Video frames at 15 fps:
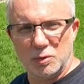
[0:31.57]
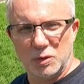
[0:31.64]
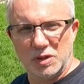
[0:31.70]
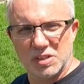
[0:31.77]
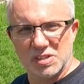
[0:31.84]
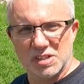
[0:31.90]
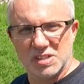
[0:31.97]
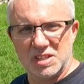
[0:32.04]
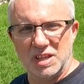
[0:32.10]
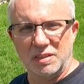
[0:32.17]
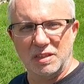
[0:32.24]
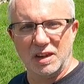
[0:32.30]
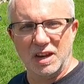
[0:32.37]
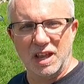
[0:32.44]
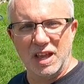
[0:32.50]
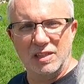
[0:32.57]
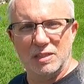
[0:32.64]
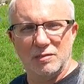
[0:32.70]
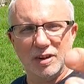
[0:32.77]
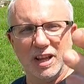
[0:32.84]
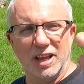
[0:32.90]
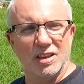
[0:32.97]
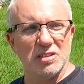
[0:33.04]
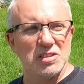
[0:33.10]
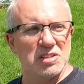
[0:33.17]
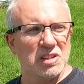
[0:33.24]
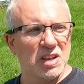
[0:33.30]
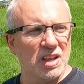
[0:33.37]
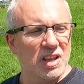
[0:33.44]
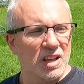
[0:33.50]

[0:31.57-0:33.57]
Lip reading: between a 1/16 and an 1/8 of an ounce.